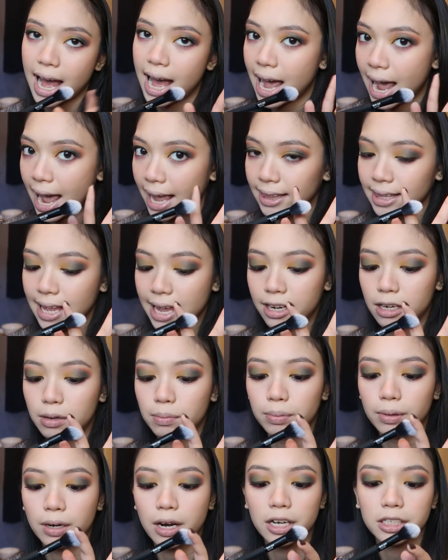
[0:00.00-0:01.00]

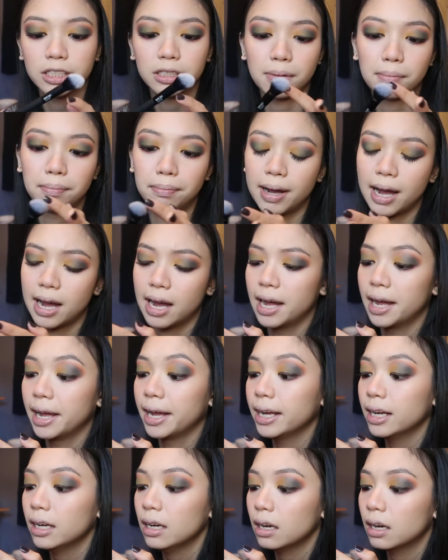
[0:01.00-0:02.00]
highlighter brush
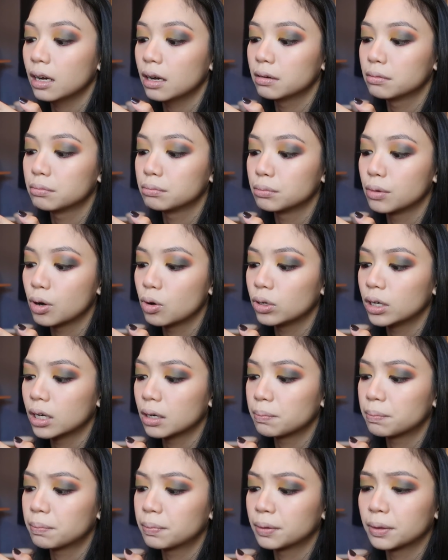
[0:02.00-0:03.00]
by
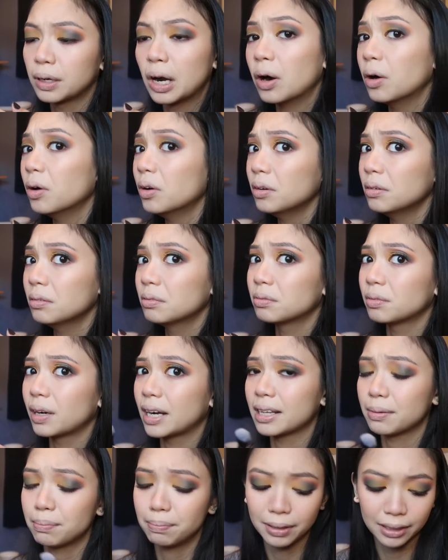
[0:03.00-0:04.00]
Moda Pro,
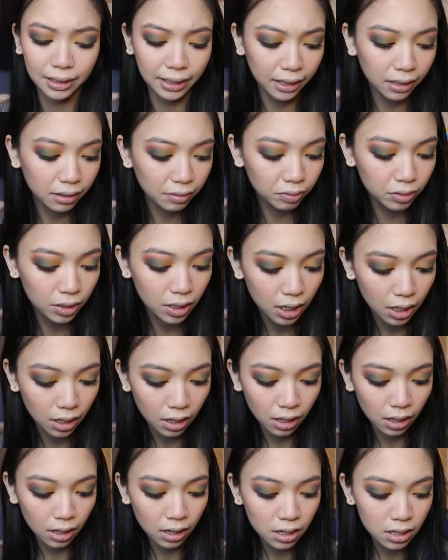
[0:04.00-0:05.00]
I believe.
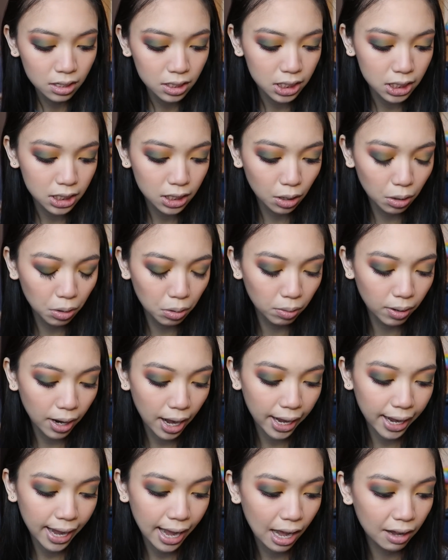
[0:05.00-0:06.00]
So
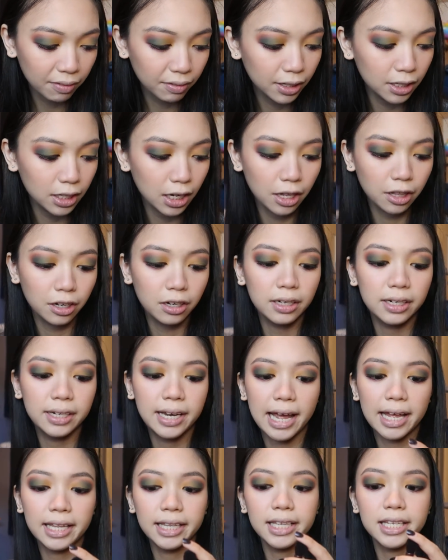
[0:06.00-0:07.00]
I have another
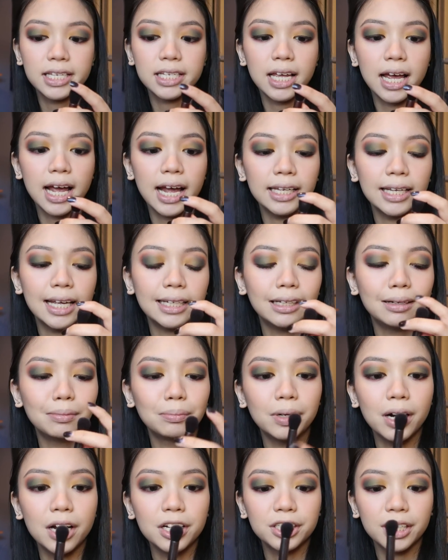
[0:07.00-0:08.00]
dense
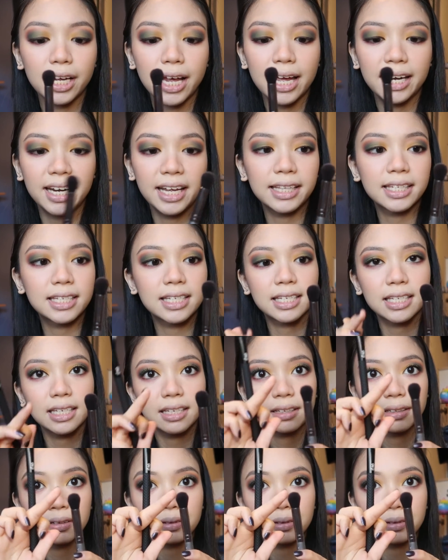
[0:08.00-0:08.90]
highlighting brush and it's